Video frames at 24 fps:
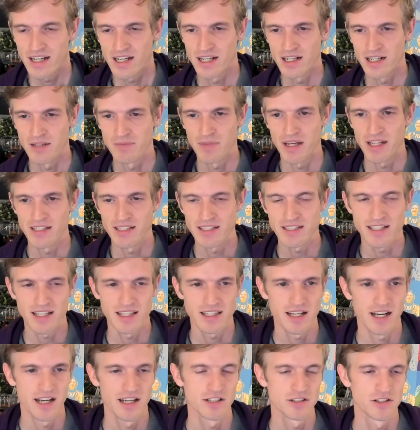Um, and this
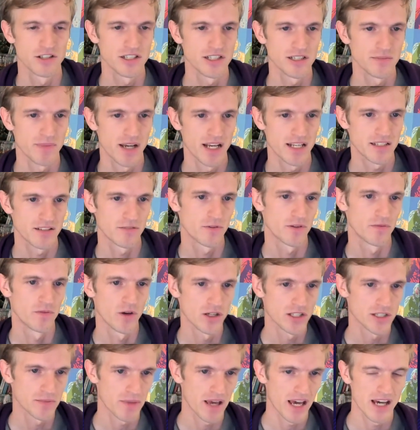entire system has a
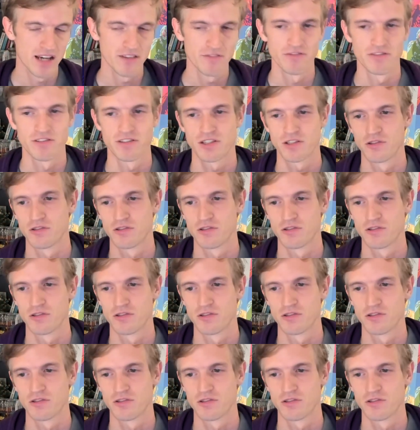reverse path.